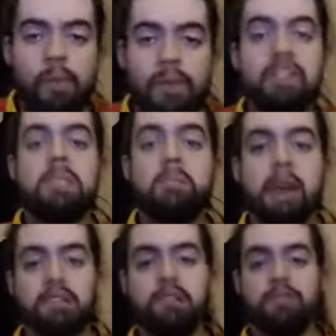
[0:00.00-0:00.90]
They seem
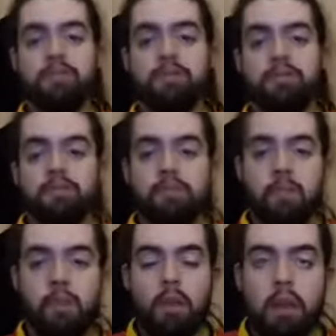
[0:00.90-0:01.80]
active,
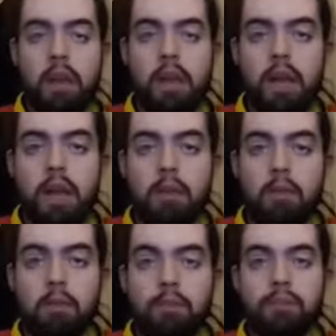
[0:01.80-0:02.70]
and I am
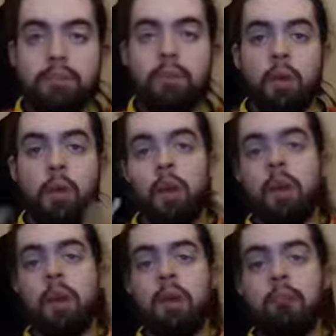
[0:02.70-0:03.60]
going to
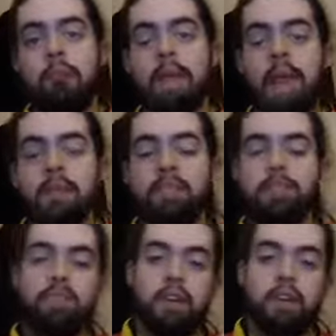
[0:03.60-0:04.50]
be
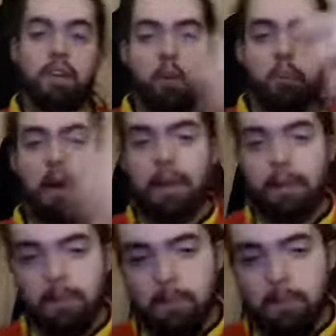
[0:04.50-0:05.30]
active and go. Bye.